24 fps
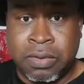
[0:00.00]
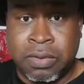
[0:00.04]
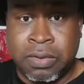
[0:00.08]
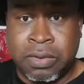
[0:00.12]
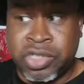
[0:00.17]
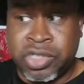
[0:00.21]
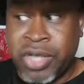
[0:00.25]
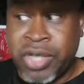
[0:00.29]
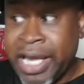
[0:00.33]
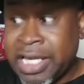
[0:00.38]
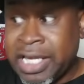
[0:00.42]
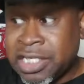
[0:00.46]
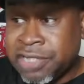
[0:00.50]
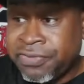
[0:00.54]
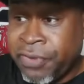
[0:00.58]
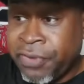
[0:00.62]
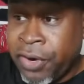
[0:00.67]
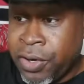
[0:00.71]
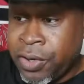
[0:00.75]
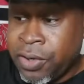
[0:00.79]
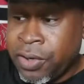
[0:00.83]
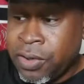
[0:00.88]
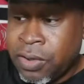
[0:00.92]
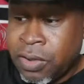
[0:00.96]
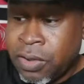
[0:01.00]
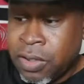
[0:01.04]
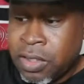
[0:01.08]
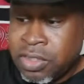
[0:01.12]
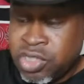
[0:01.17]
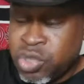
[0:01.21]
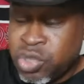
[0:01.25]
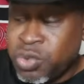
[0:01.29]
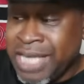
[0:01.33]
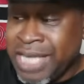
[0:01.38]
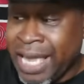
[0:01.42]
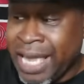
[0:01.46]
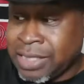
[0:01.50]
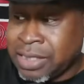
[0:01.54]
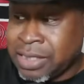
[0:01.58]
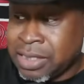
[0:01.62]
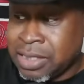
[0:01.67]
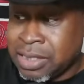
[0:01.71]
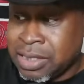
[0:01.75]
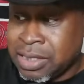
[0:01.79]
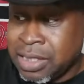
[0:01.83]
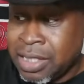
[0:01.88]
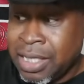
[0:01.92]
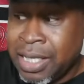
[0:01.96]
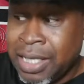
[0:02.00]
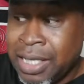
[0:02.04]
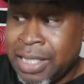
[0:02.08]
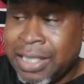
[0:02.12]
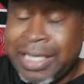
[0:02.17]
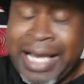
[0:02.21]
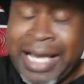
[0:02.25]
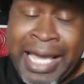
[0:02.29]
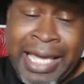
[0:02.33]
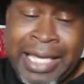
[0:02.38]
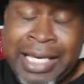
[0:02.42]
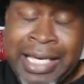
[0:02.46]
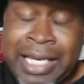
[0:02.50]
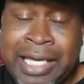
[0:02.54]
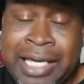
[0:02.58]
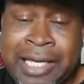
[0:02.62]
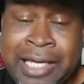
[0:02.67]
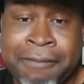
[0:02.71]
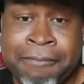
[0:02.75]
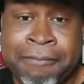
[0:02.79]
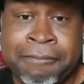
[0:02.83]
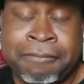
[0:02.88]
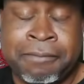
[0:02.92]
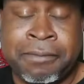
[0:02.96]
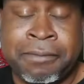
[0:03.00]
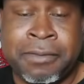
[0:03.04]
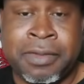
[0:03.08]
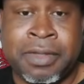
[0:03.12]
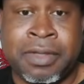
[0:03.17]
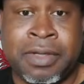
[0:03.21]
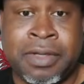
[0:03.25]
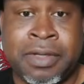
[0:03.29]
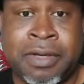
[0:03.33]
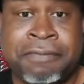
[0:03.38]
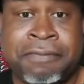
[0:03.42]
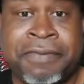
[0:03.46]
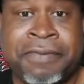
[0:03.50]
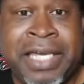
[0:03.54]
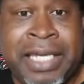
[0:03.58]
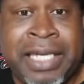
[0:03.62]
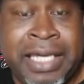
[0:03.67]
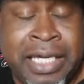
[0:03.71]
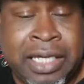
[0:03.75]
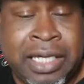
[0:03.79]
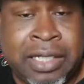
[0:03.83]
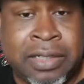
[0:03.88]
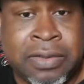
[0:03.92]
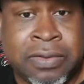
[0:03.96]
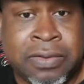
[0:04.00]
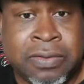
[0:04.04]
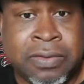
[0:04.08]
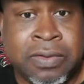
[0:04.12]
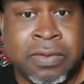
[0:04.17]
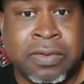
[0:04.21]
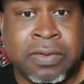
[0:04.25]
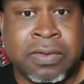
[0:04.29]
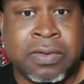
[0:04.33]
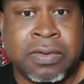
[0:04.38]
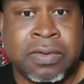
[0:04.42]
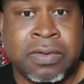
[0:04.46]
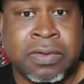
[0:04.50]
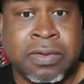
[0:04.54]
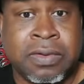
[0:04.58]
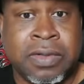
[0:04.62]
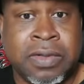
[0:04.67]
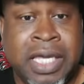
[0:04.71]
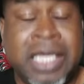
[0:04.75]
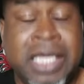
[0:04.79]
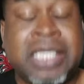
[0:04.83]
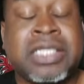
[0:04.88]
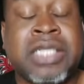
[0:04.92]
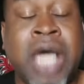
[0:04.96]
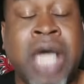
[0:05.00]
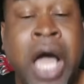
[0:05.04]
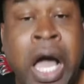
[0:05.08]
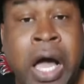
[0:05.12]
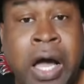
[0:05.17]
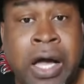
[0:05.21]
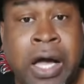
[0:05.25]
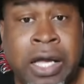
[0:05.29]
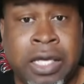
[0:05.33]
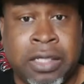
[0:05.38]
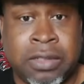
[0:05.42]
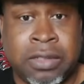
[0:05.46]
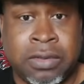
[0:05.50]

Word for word: transferred to Texas. Laila Phelia is gone.